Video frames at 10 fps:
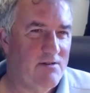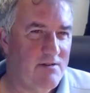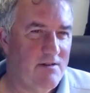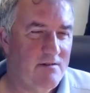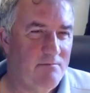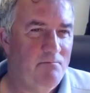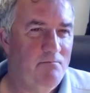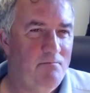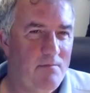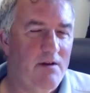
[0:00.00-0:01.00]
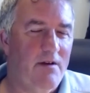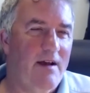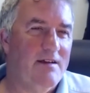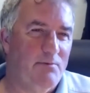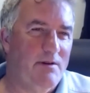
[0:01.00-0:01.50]
disease. Well, no,
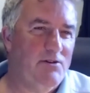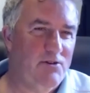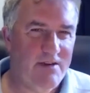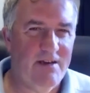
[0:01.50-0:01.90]
that explanation